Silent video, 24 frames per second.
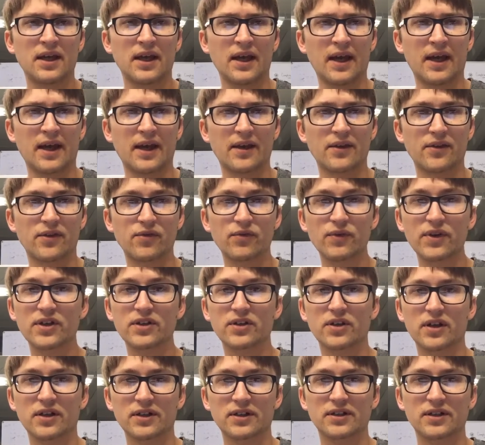At 3
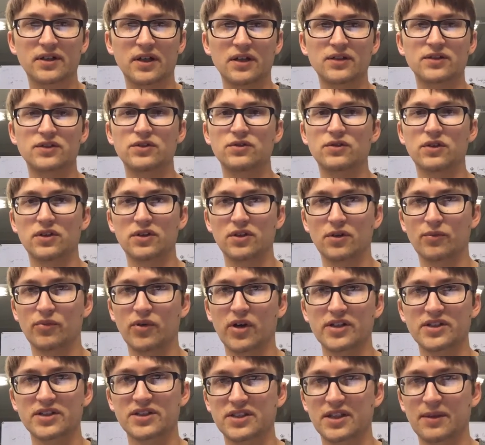o'clock, I'll do a little
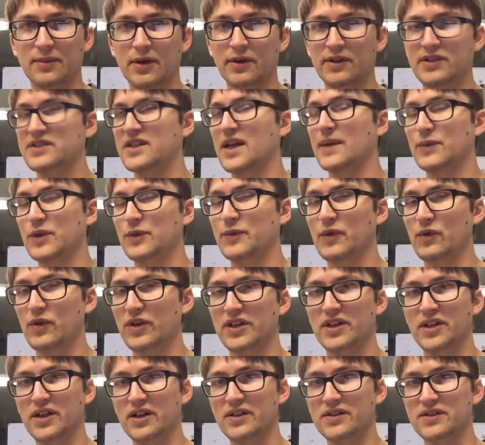project demo because I'm going to be
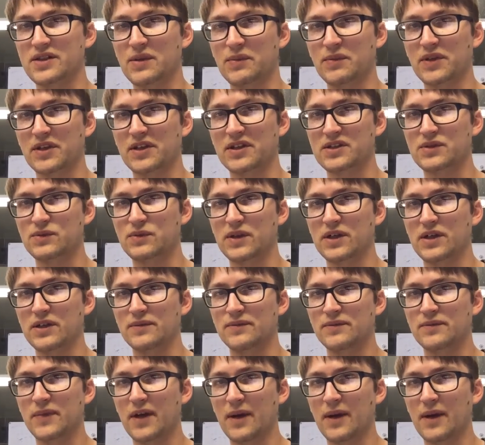working on something as well.